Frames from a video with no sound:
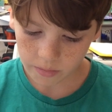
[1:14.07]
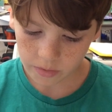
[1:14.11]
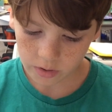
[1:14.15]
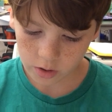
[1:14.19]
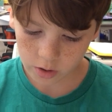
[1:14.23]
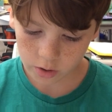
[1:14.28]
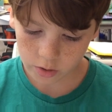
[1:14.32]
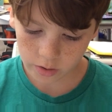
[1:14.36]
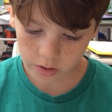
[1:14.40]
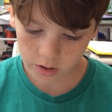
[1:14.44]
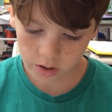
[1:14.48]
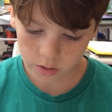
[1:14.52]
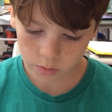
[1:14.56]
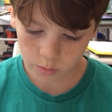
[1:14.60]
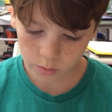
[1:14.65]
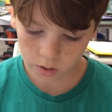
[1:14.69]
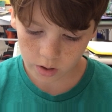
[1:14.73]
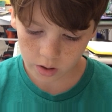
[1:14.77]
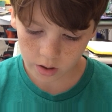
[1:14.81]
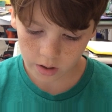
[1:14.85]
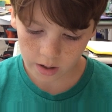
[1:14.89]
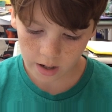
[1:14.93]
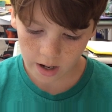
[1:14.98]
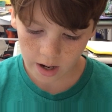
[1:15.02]
The trees
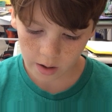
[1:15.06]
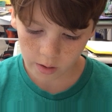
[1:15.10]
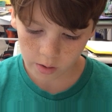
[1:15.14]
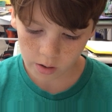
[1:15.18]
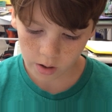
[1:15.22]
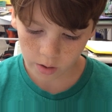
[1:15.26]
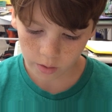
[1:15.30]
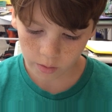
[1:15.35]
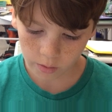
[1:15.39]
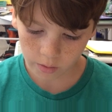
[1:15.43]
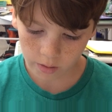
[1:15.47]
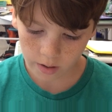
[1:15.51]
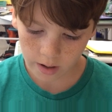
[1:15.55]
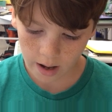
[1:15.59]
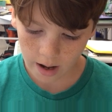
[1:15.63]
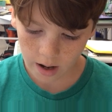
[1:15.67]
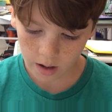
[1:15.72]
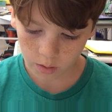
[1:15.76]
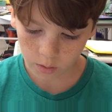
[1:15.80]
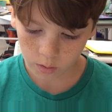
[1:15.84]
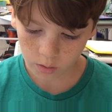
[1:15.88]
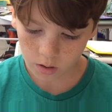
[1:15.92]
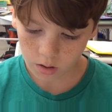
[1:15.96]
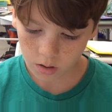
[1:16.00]
were narrow
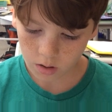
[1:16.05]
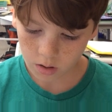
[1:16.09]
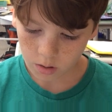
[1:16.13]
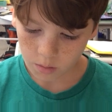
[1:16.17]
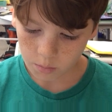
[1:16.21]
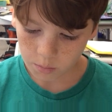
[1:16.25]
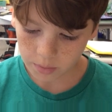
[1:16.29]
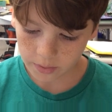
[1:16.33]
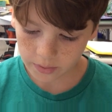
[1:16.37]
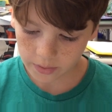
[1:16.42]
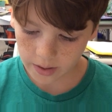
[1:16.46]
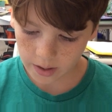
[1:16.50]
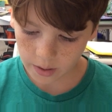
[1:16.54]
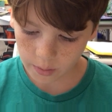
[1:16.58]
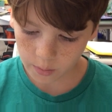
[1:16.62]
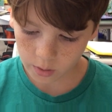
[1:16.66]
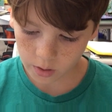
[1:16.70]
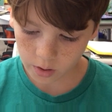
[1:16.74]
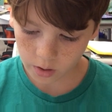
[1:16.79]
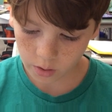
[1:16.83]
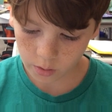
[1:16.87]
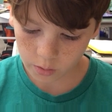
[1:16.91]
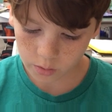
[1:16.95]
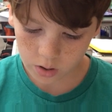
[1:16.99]
now, but they were
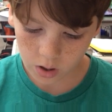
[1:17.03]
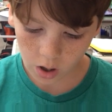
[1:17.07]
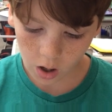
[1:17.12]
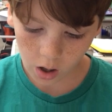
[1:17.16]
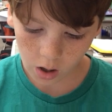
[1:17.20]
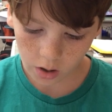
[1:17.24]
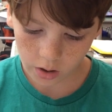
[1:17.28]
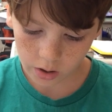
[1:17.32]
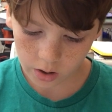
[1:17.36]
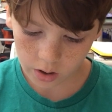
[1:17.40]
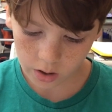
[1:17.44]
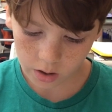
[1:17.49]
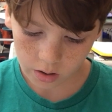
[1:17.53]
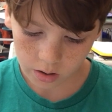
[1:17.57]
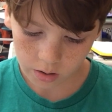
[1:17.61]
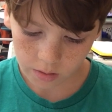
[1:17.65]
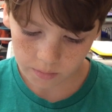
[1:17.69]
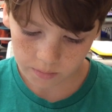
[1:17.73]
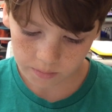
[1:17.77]
no taller.